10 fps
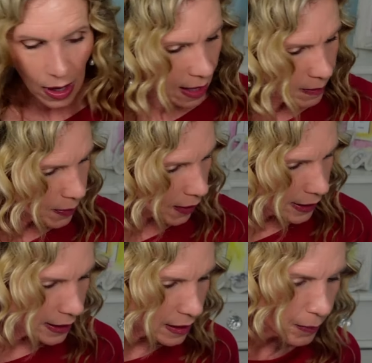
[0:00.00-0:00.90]
I brought
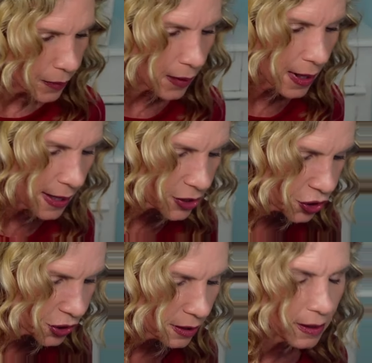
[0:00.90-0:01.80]
in a
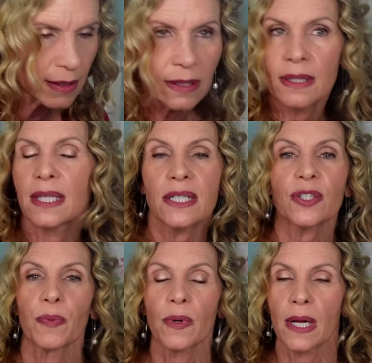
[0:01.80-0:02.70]
brush. This
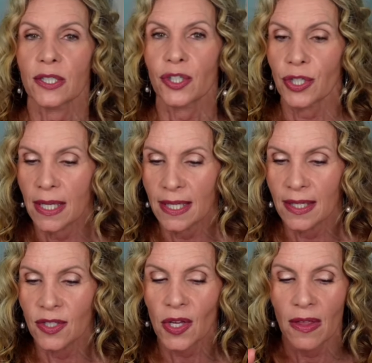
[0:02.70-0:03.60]
brush
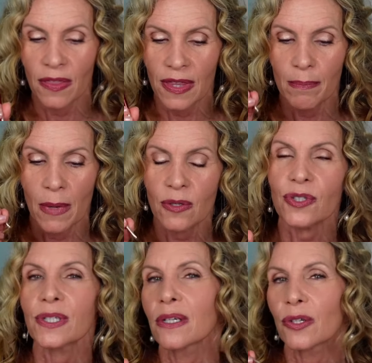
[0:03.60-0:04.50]
is the
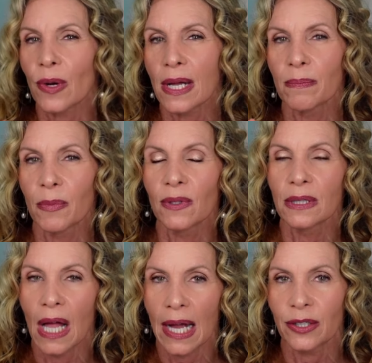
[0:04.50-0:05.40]
most incredible
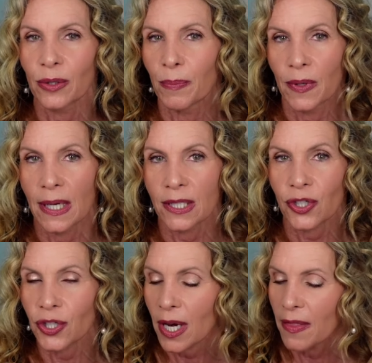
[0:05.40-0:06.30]
liner
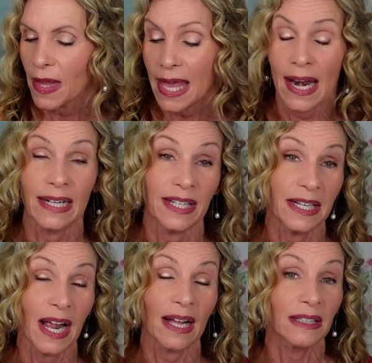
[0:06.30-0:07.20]
brush. And I did
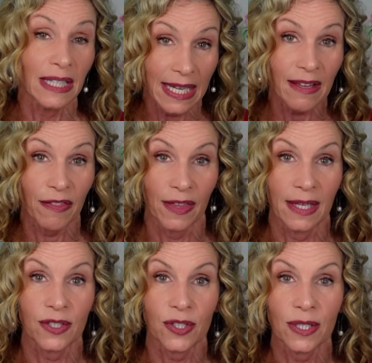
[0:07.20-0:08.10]
not link
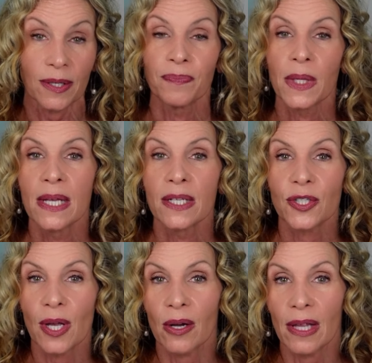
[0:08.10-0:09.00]
this.
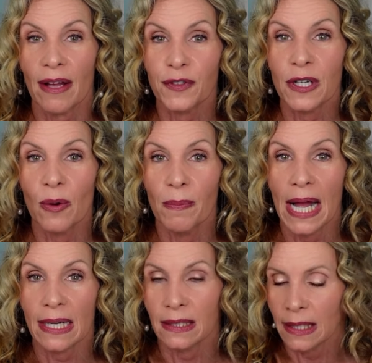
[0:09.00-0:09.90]
So I'll have to go
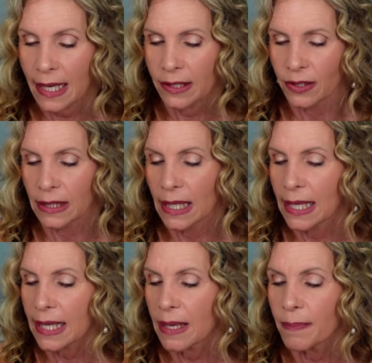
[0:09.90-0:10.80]
back later and
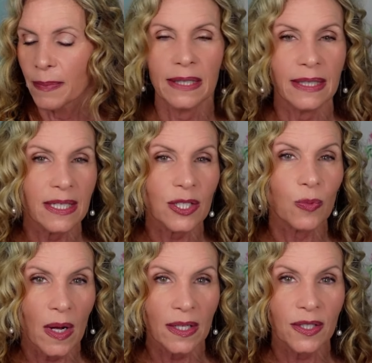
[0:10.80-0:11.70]
link it. But this
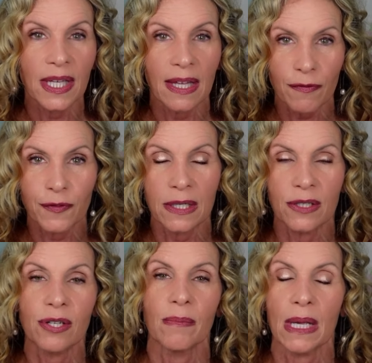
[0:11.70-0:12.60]
was gifted
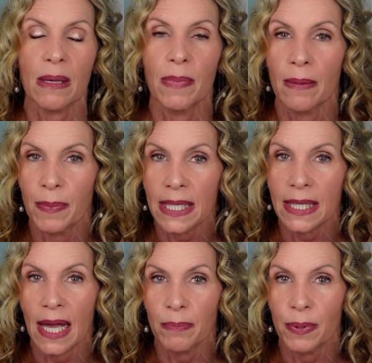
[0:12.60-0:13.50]
to me by
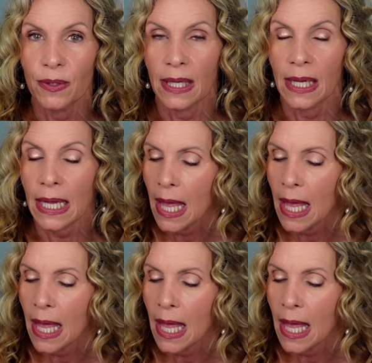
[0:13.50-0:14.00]
BK Beauty.